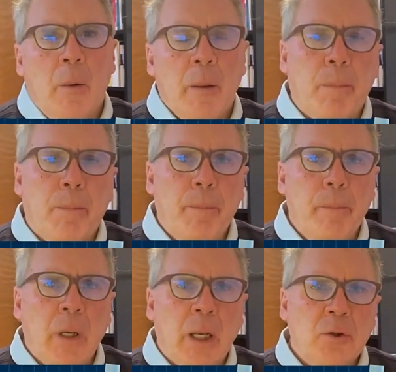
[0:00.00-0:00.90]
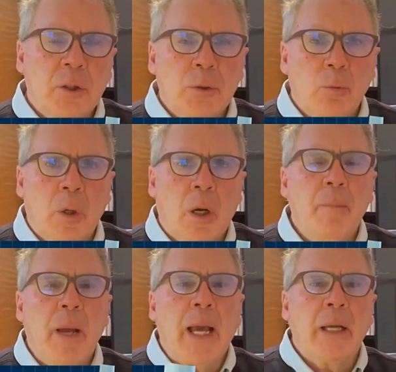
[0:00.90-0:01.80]
The electrician will
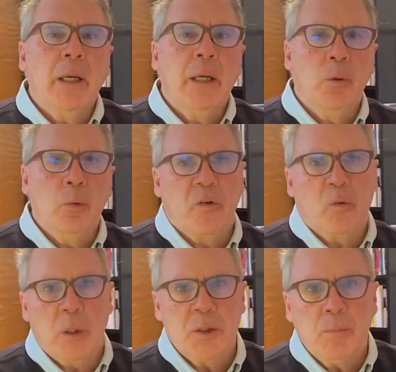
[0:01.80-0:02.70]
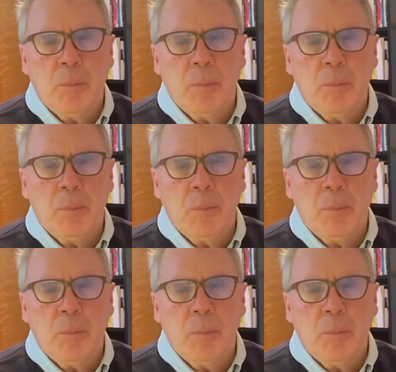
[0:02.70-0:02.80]
come back, he will switch and